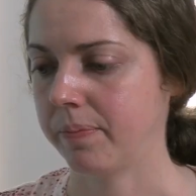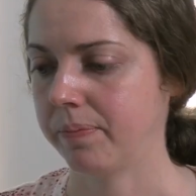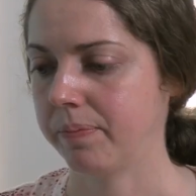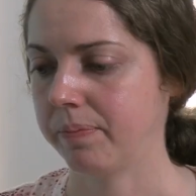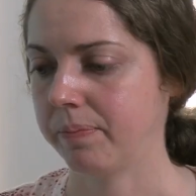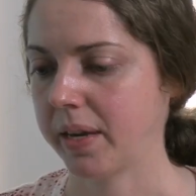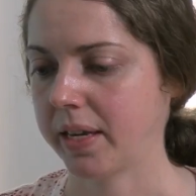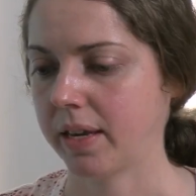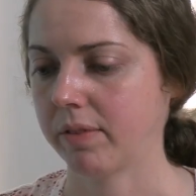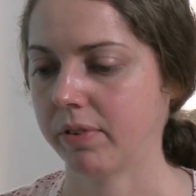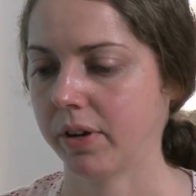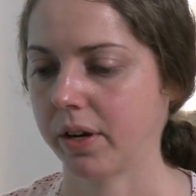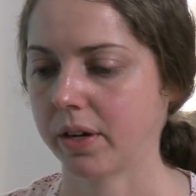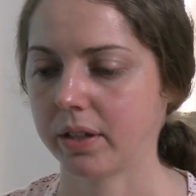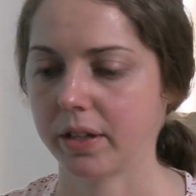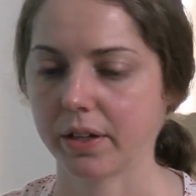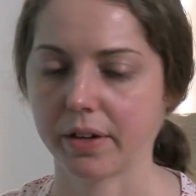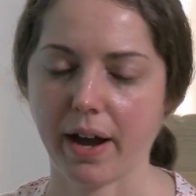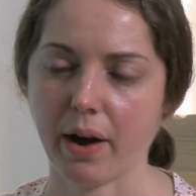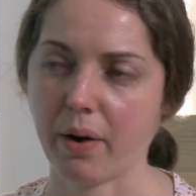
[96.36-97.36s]
making it very
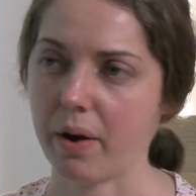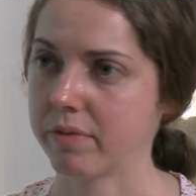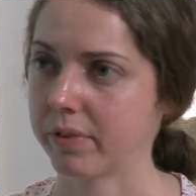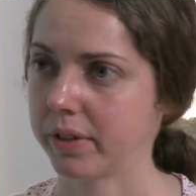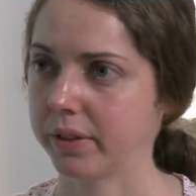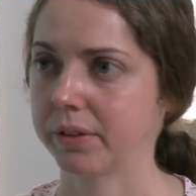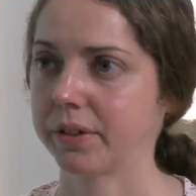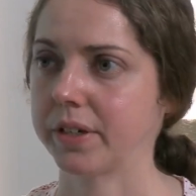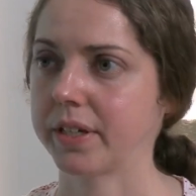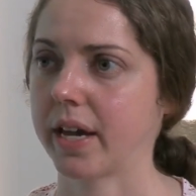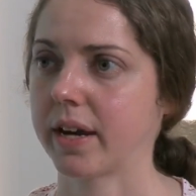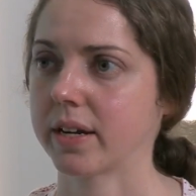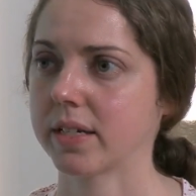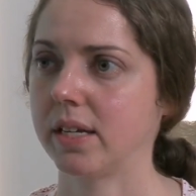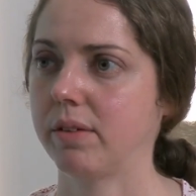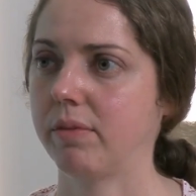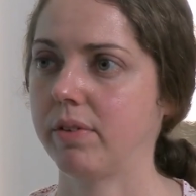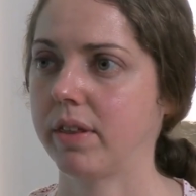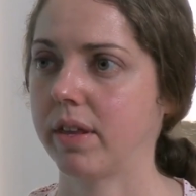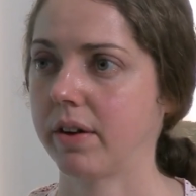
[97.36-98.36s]
clear how every learning
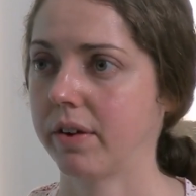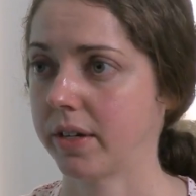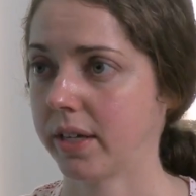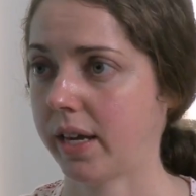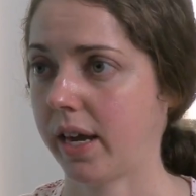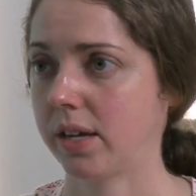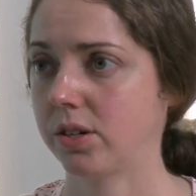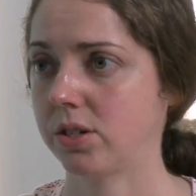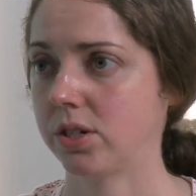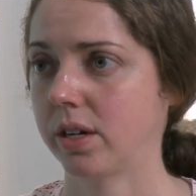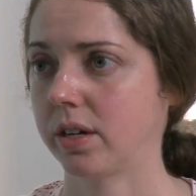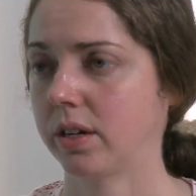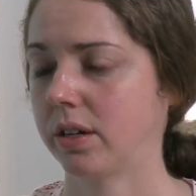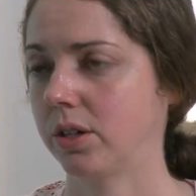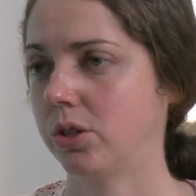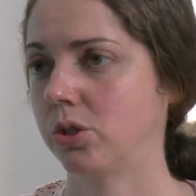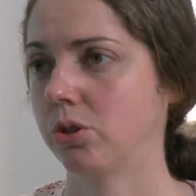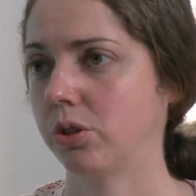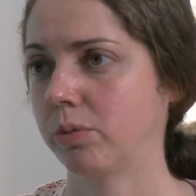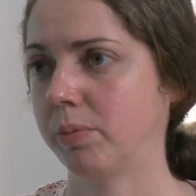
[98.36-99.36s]
activity they're engaged in
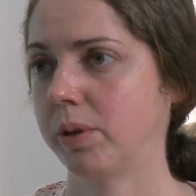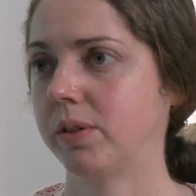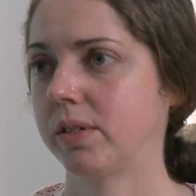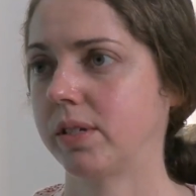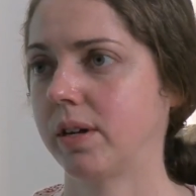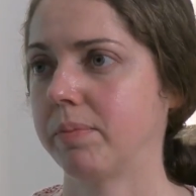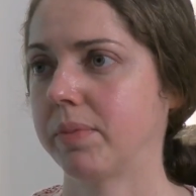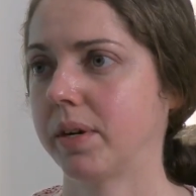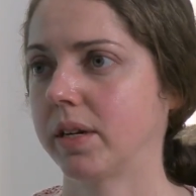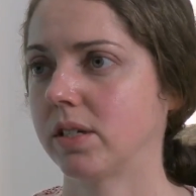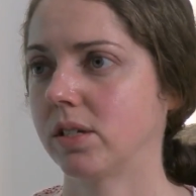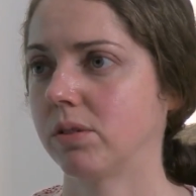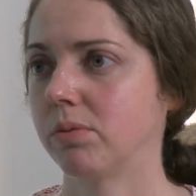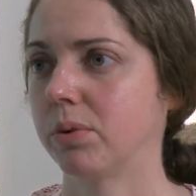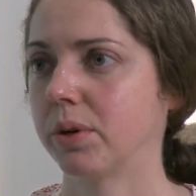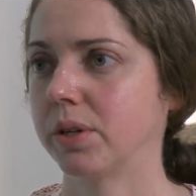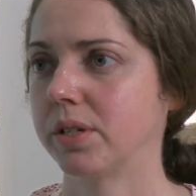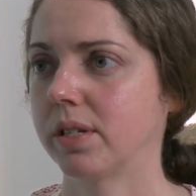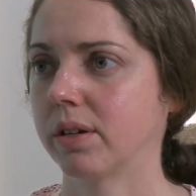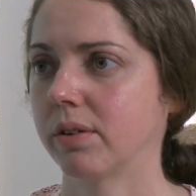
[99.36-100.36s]
contributes something
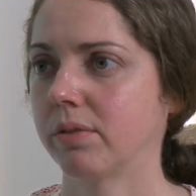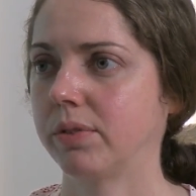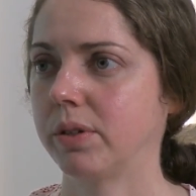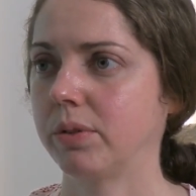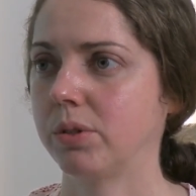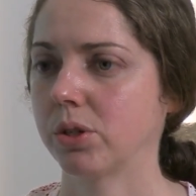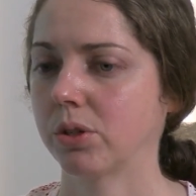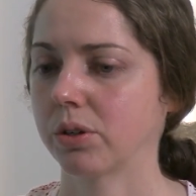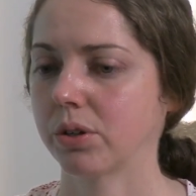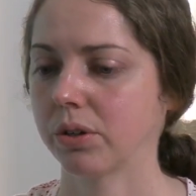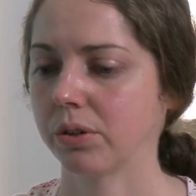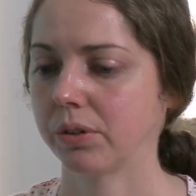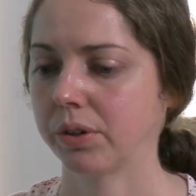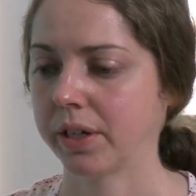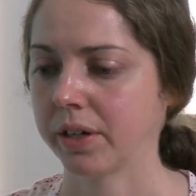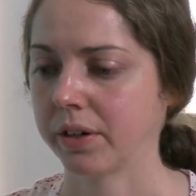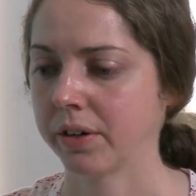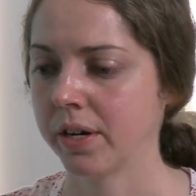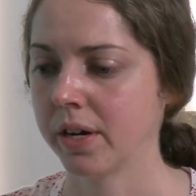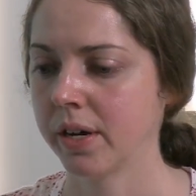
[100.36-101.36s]
towards their future
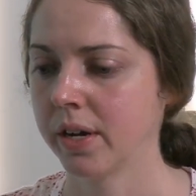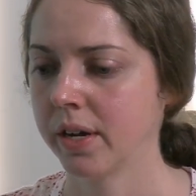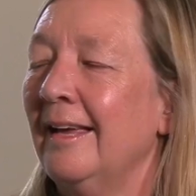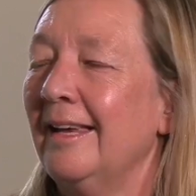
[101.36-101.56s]
career.